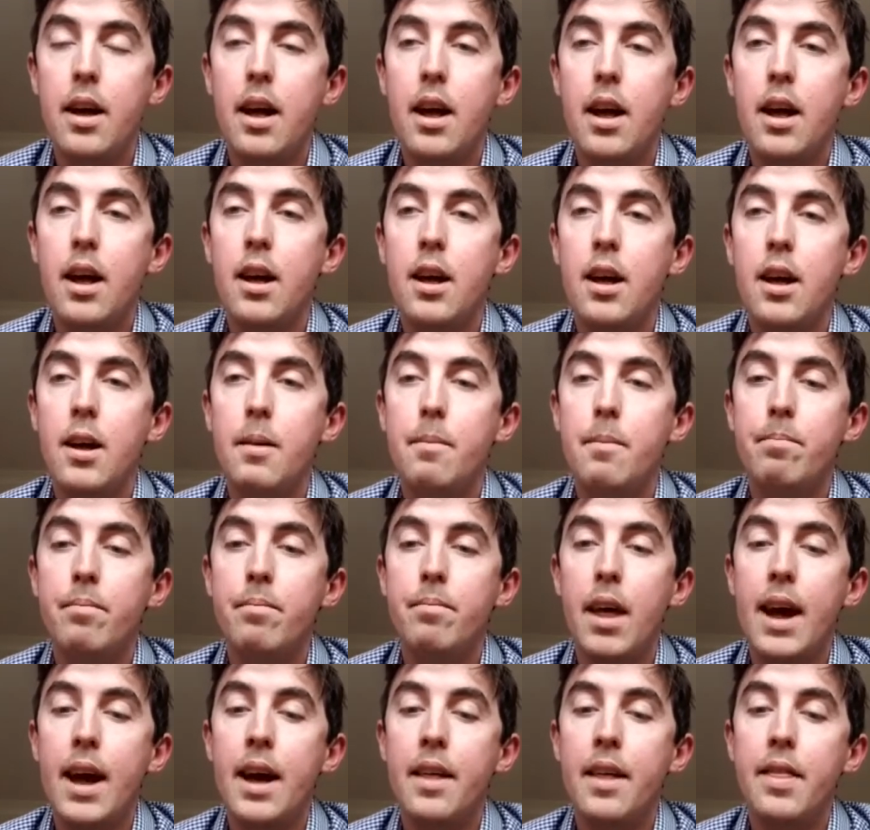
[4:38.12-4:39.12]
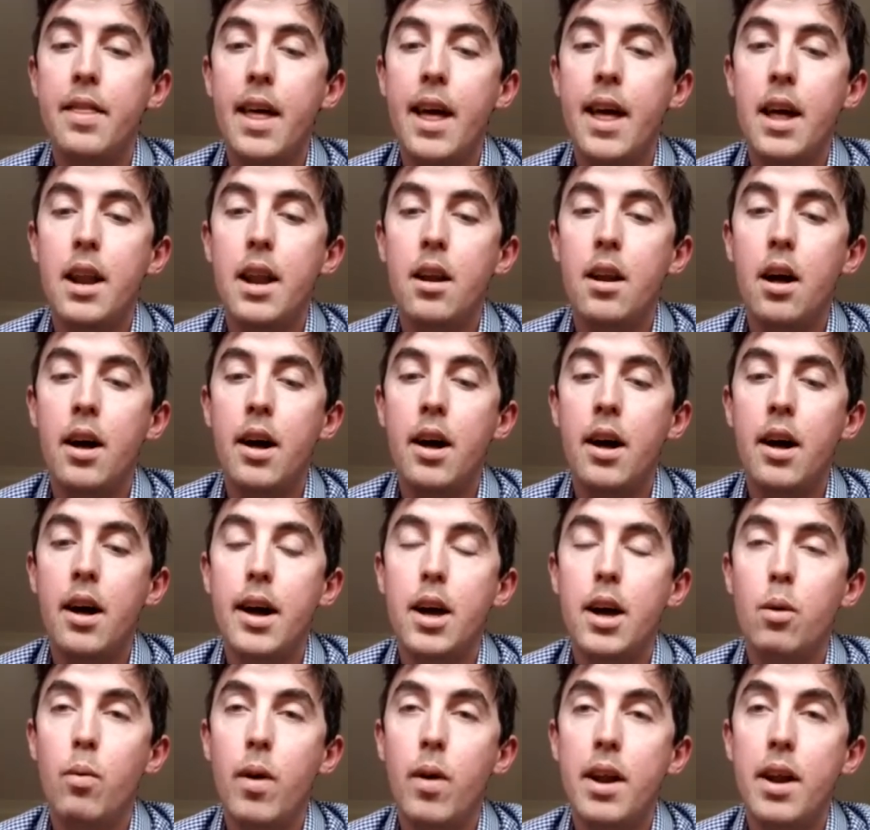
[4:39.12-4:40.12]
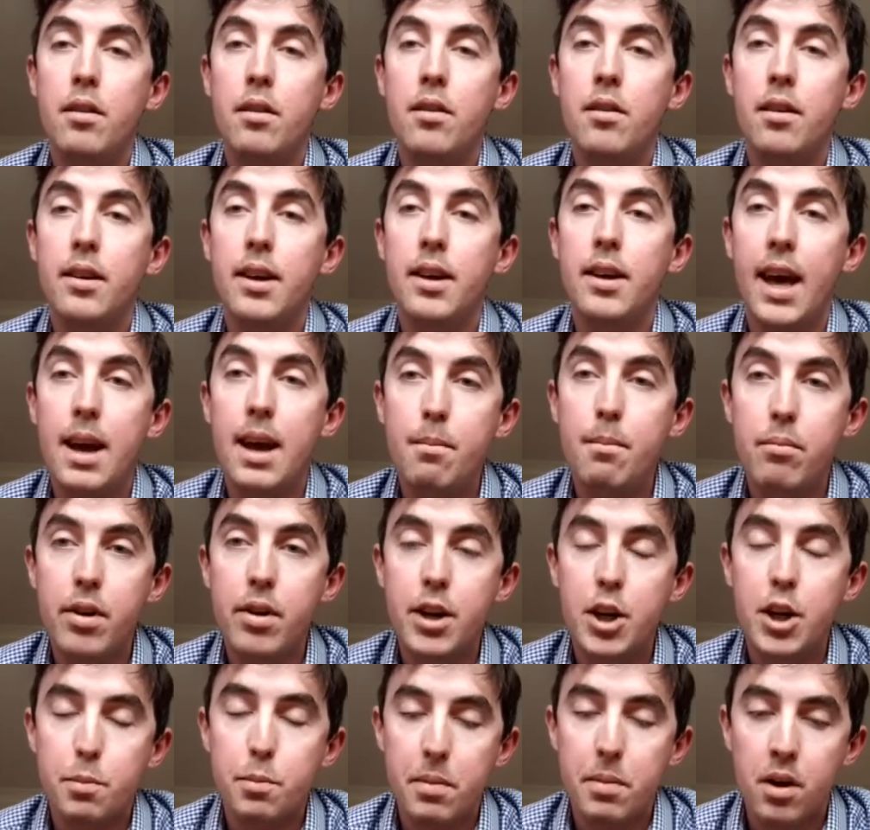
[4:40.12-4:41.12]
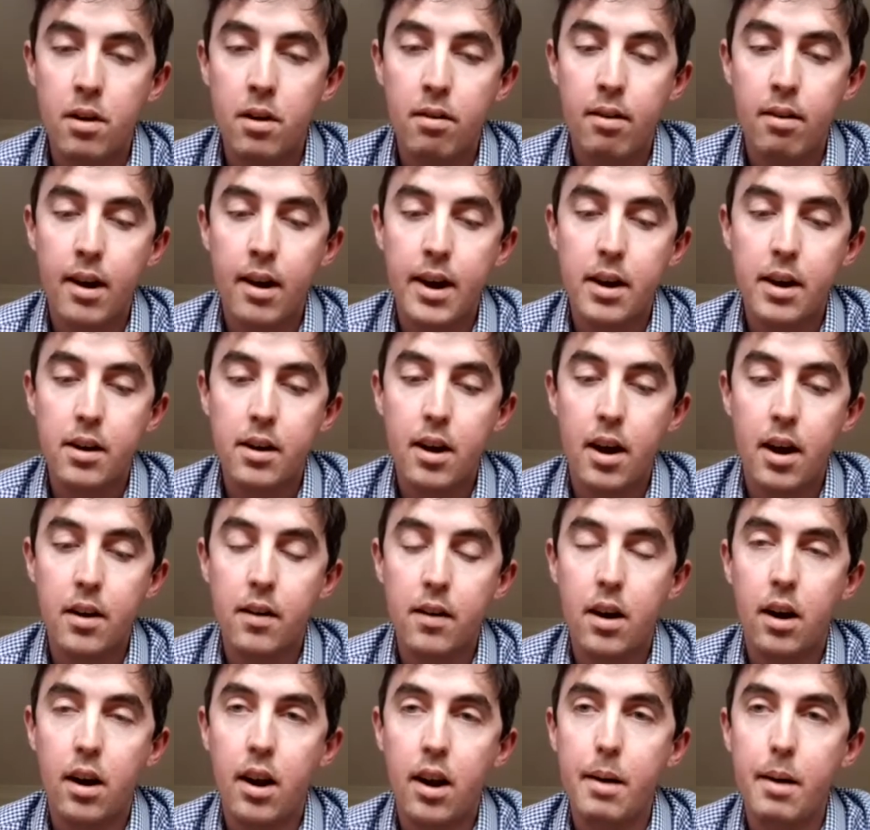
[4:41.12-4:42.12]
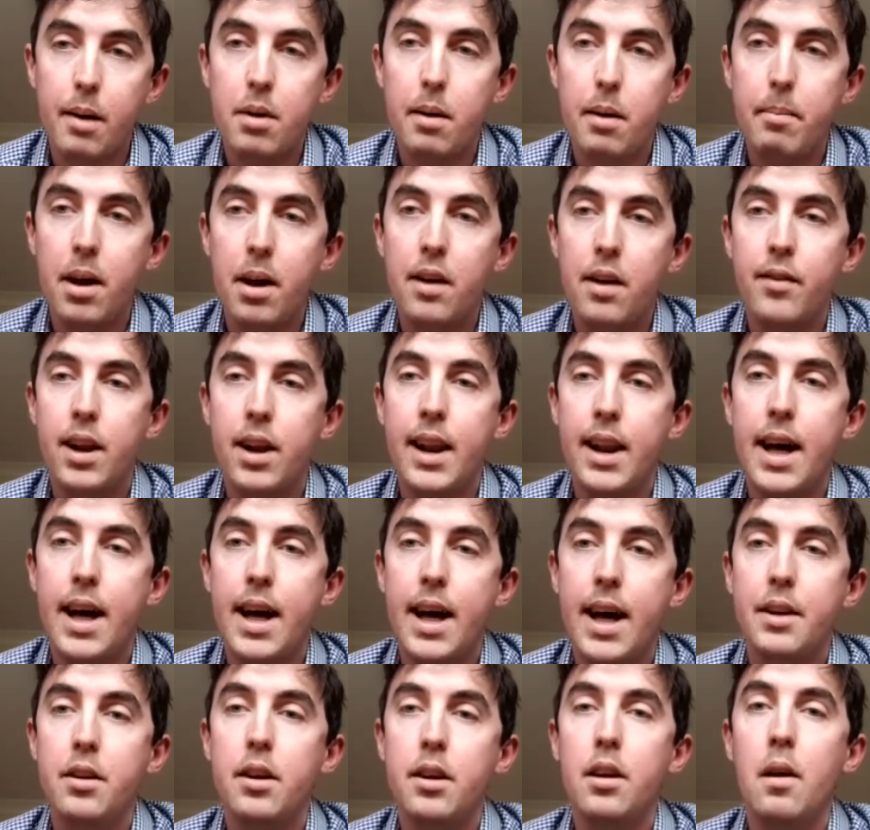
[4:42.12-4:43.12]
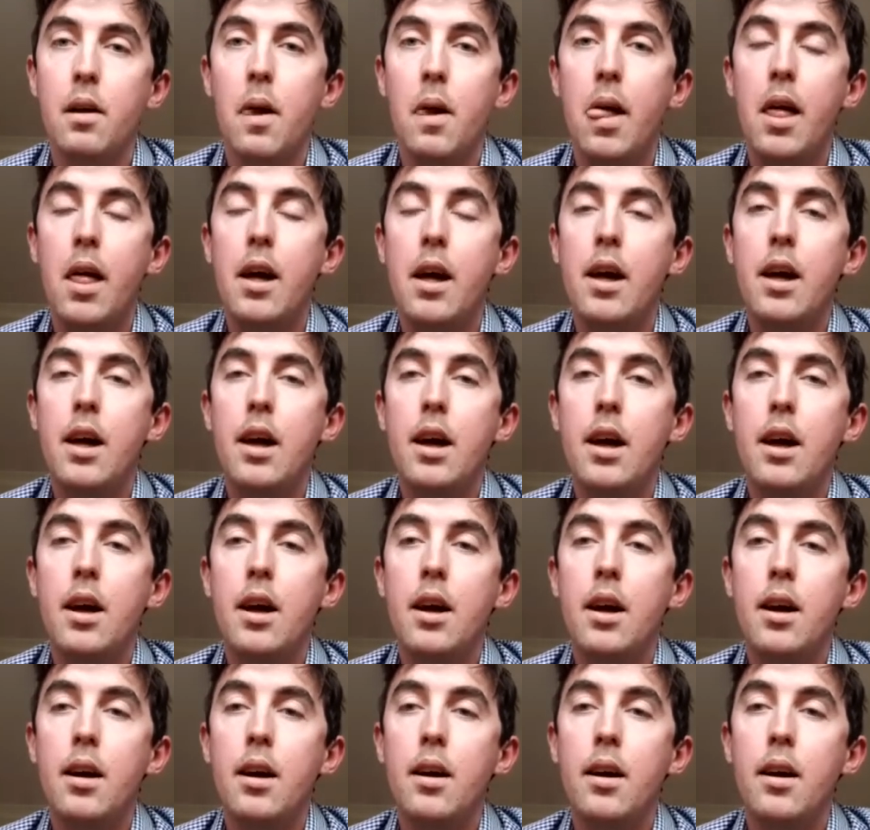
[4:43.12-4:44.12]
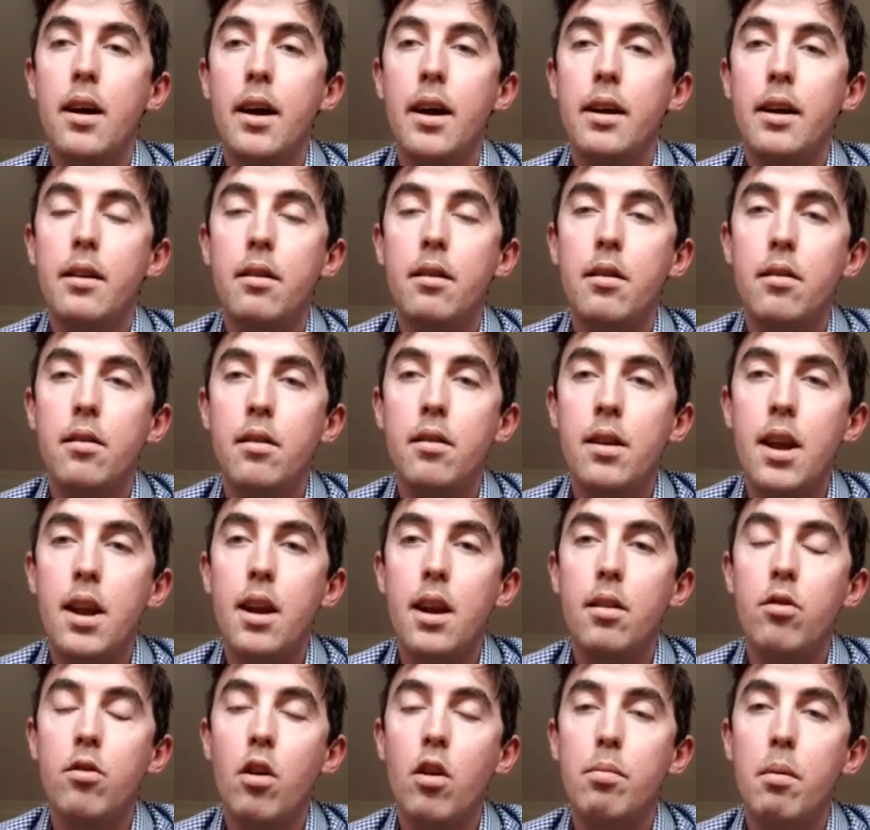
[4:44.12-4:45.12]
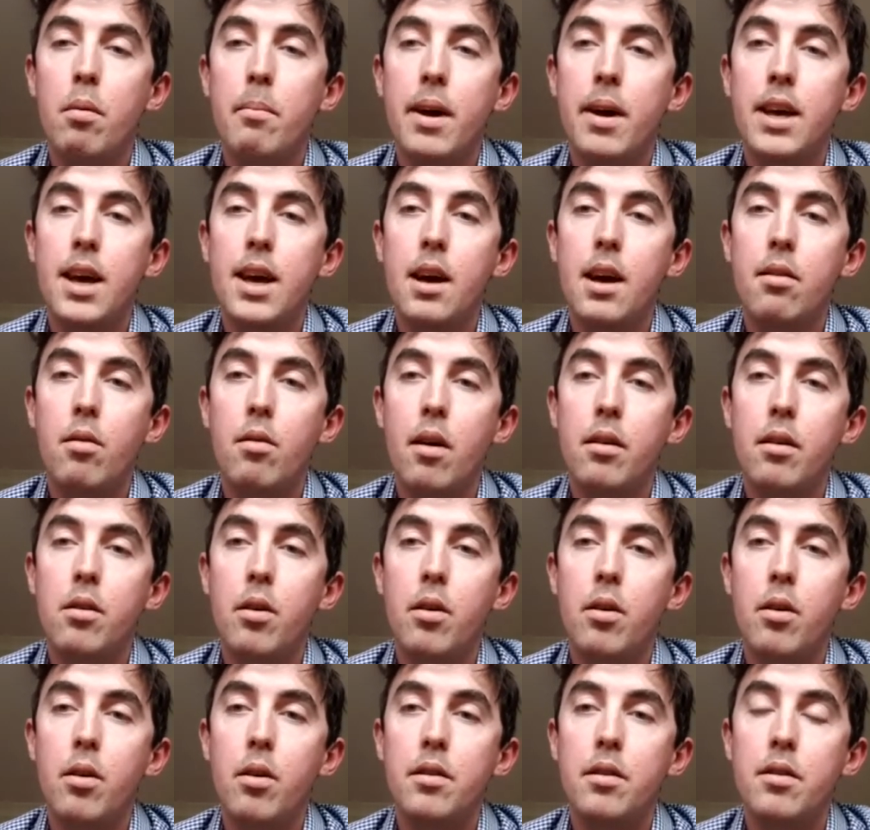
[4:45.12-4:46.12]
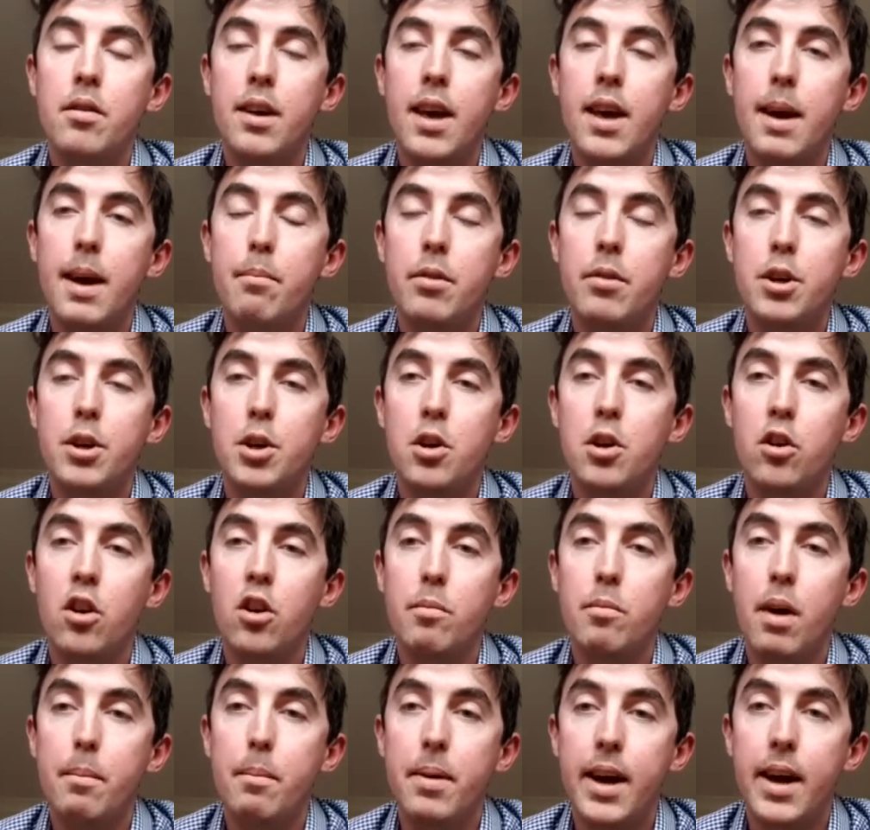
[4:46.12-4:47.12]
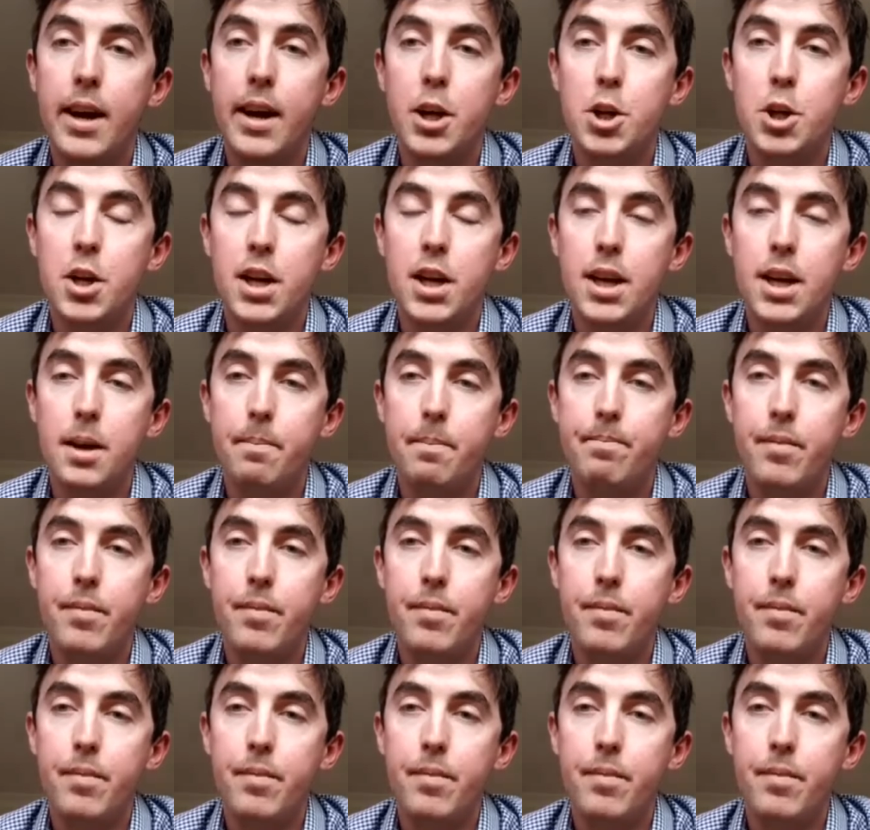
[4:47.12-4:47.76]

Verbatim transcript: Um, and then I went to Cambridge because I'd kind of climbed a bit of a ladder uh, and near the top of my year. So I got into Cambridge to do my PhD,